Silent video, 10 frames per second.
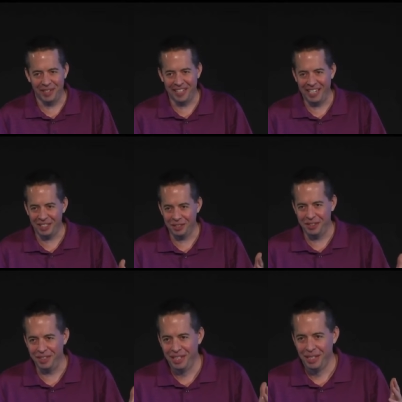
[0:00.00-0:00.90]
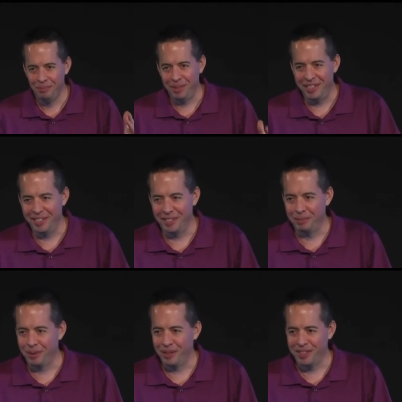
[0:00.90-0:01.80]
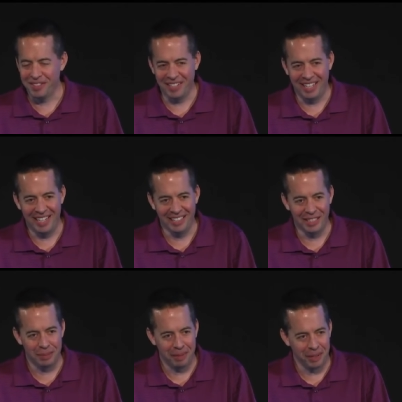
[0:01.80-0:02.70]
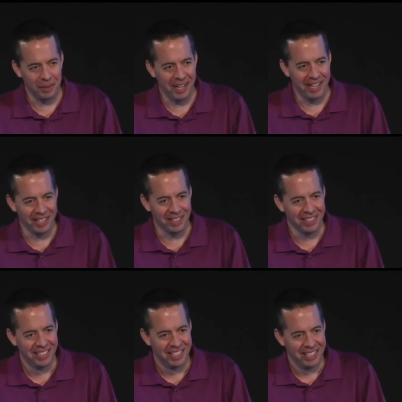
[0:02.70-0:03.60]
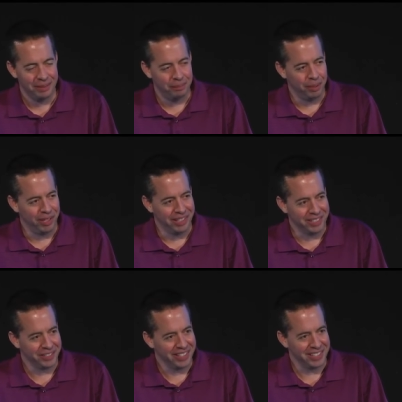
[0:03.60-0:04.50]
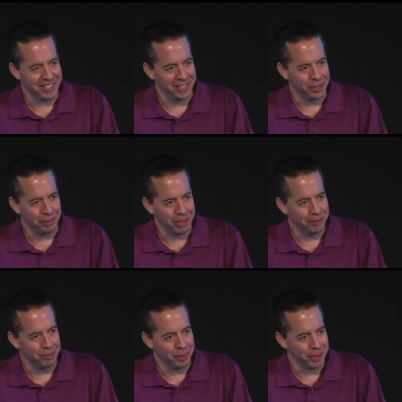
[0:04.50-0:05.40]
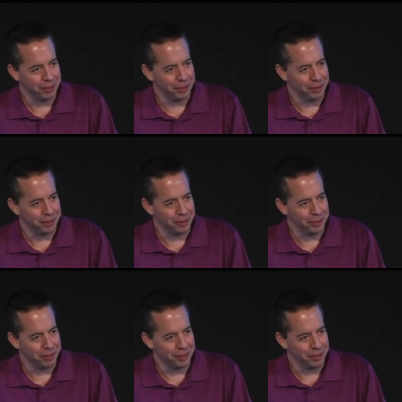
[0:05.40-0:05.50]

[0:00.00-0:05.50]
we can actually be here in person again. It's been a while, but it's great to see so many familiar